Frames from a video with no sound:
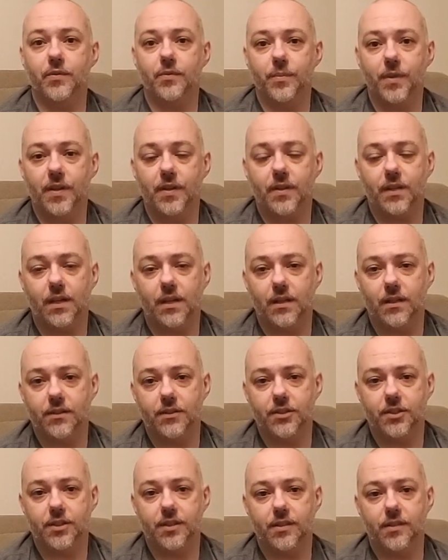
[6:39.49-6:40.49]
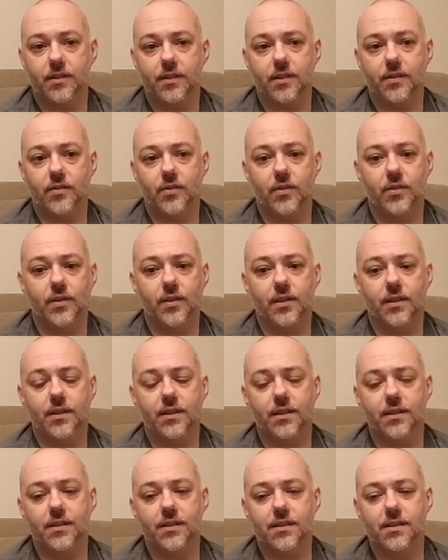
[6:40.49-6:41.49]
mythology that
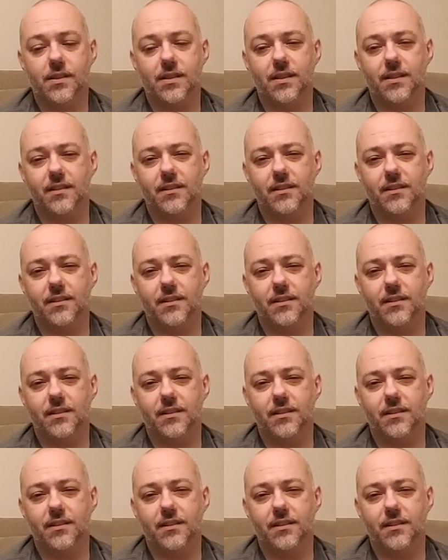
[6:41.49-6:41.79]
is